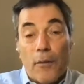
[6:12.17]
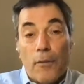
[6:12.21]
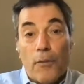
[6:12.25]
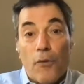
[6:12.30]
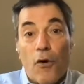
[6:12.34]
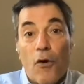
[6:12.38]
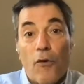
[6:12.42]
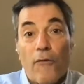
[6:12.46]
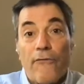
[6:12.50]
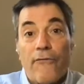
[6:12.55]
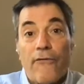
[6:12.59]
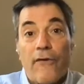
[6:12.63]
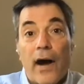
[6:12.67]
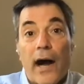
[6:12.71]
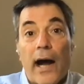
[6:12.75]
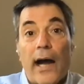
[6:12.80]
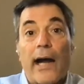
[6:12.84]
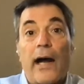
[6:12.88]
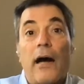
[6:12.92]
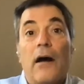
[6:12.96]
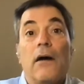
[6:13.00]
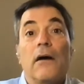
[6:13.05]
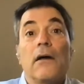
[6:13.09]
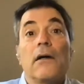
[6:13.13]

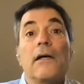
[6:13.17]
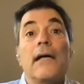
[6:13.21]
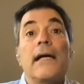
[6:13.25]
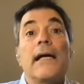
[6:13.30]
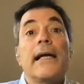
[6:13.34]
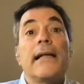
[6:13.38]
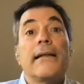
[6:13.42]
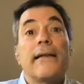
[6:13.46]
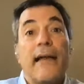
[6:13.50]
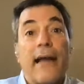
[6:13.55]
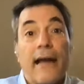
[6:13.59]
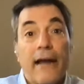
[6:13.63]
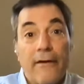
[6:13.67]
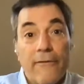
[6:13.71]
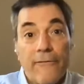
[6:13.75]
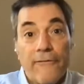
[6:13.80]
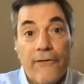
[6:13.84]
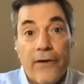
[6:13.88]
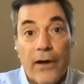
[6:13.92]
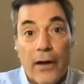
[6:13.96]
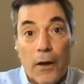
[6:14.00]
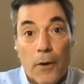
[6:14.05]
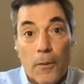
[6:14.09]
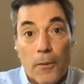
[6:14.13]
profile, take a
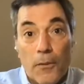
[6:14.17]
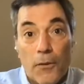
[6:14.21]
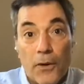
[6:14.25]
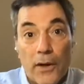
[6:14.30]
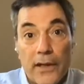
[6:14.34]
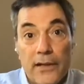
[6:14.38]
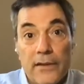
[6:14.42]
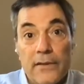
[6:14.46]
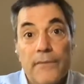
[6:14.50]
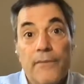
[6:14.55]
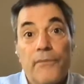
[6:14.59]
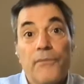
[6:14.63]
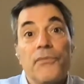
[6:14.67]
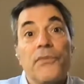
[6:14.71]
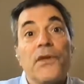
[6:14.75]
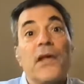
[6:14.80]
fingerprint,